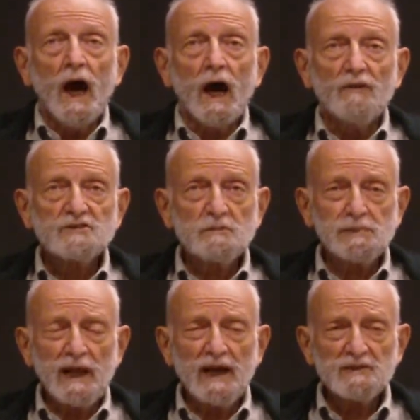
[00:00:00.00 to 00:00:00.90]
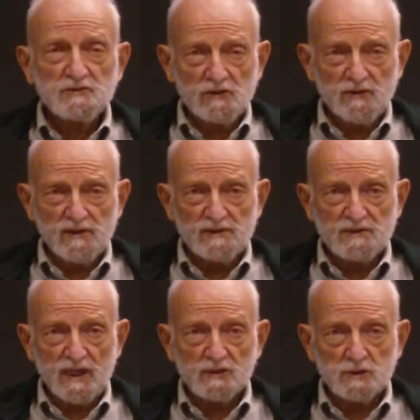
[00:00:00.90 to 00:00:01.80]
This applies to the
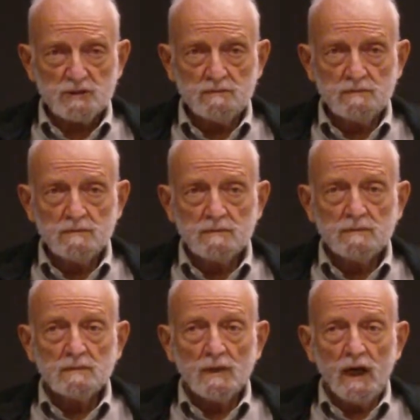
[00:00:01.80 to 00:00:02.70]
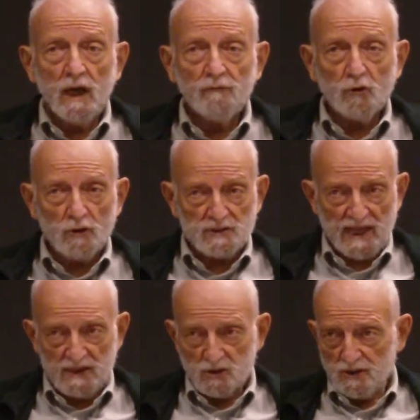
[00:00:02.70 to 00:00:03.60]
discussion of
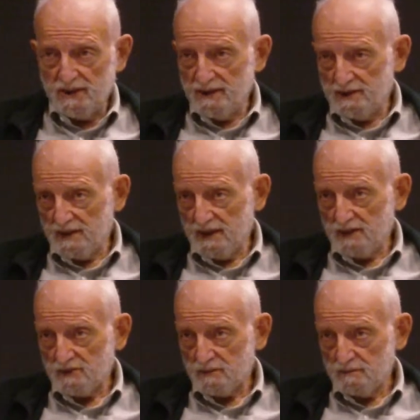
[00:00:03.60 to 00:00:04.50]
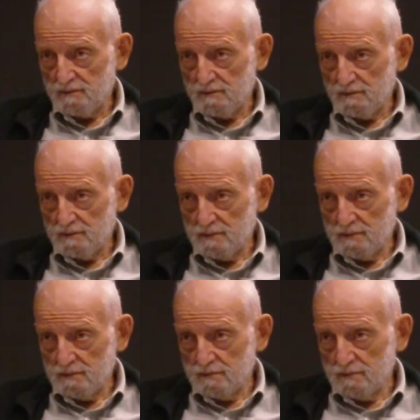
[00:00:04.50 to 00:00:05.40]
causation in disease.
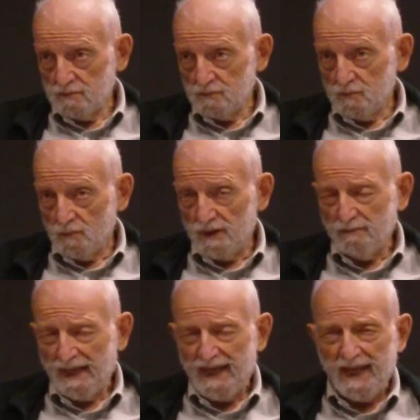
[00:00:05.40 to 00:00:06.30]
When you might,